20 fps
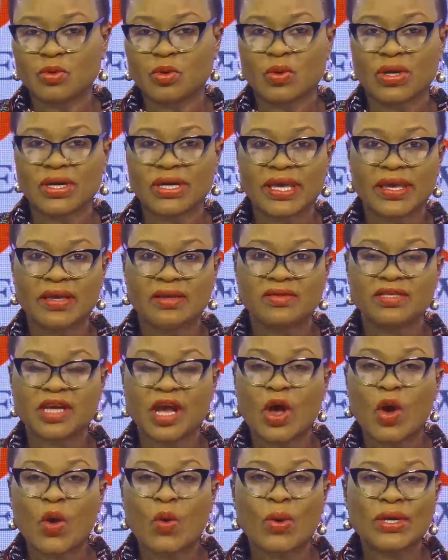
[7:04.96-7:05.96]
were killed
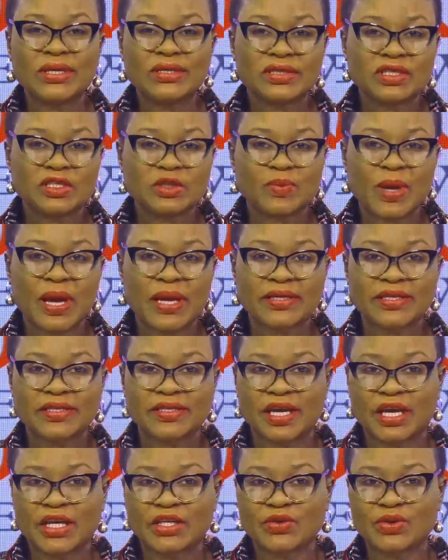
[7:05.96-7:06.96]
when
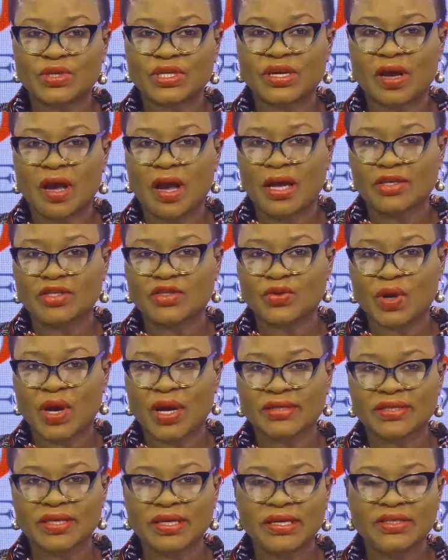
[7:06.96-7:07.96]
suspected Israeli
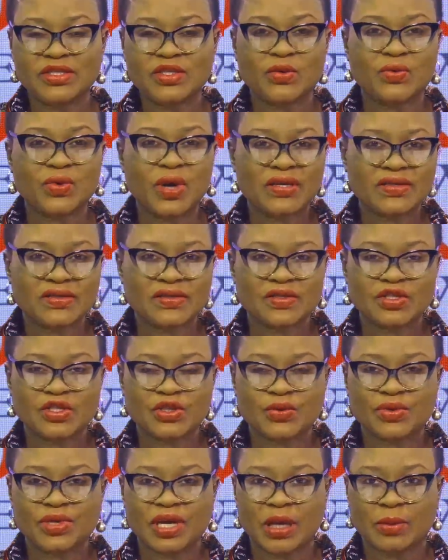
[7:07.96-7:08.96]
airstrikes hit
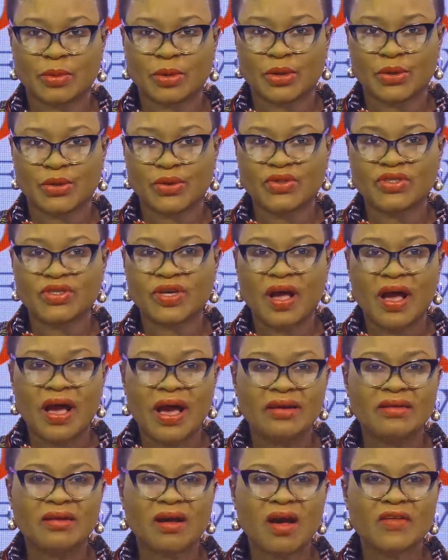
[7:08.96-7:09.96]
residential neighborhoods
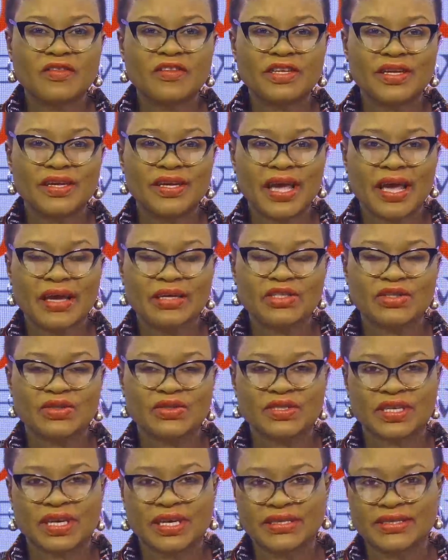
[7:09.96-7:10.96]
and other
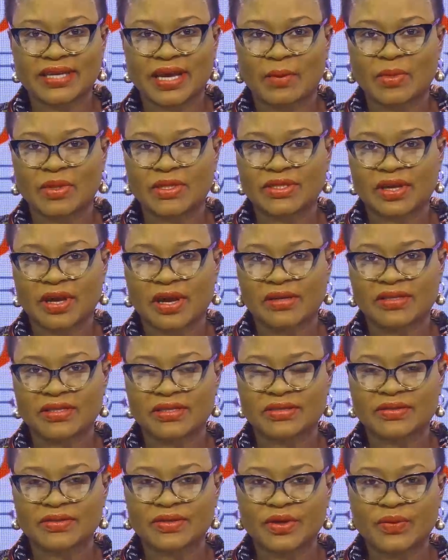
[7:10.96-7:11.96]
locations in
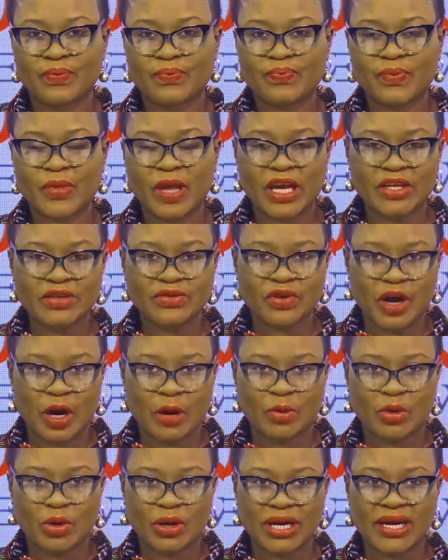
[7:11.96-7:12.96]
Damascus. In
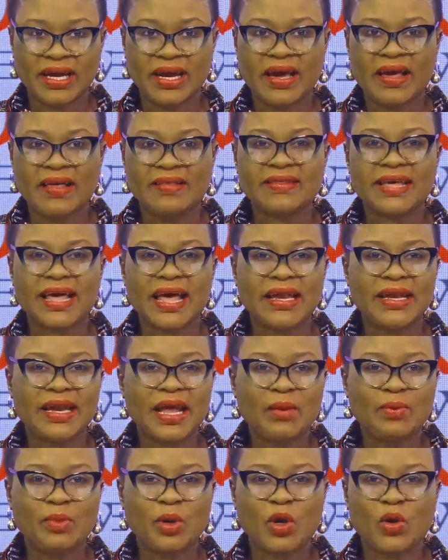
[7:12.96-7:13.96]
February, the
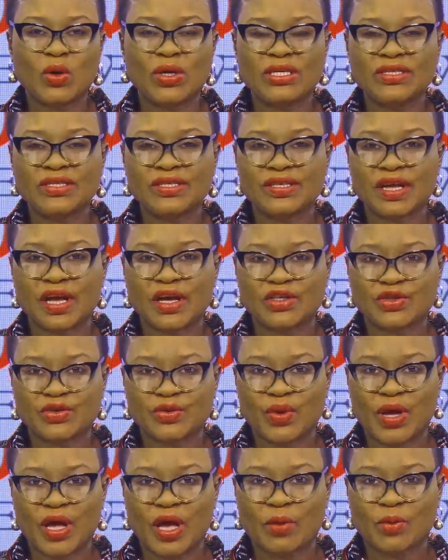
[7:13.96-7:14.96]
Aleppo
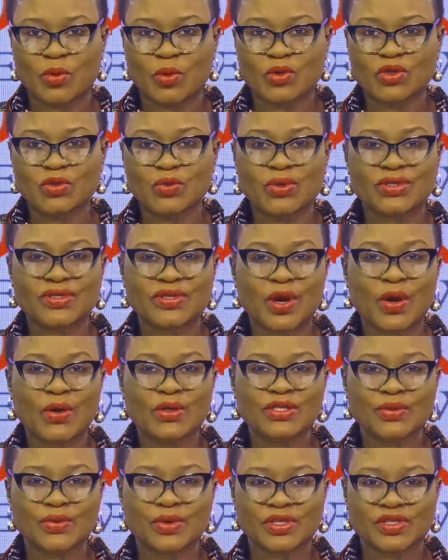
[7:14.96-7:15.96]
International Airport was
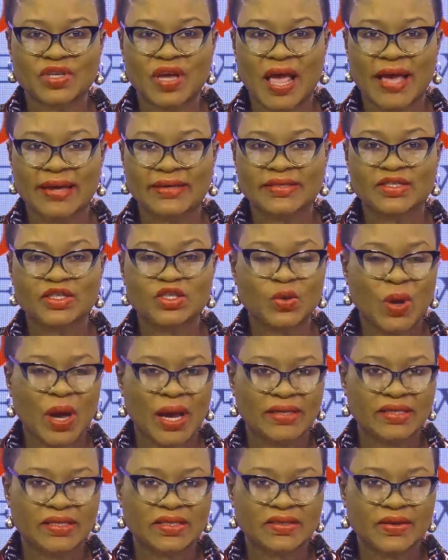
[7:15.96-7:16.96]
also attacked
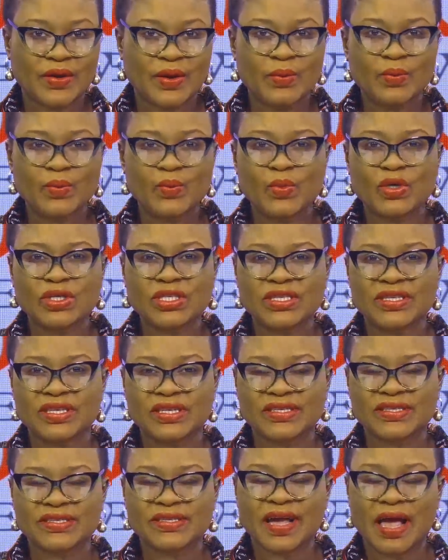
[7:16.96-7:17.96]
twice, putting
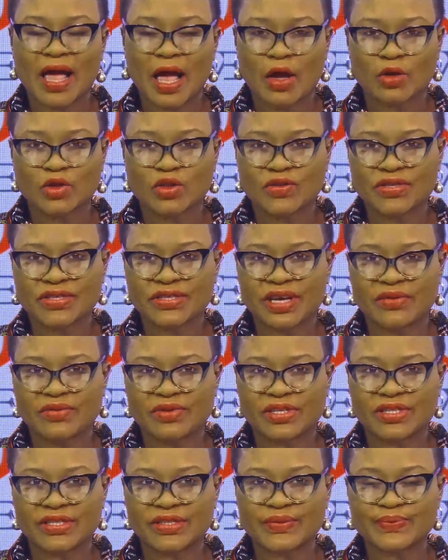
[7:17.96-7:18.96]
it out of
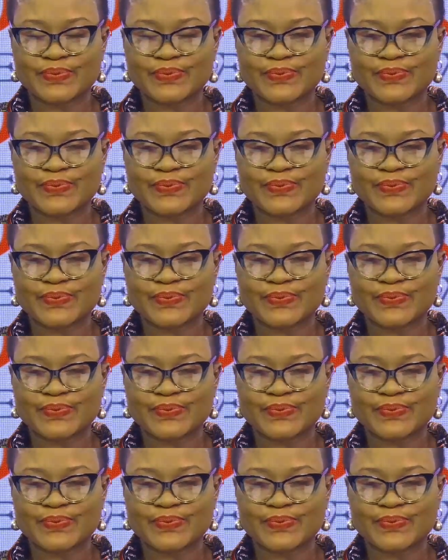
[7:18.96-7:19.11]
service.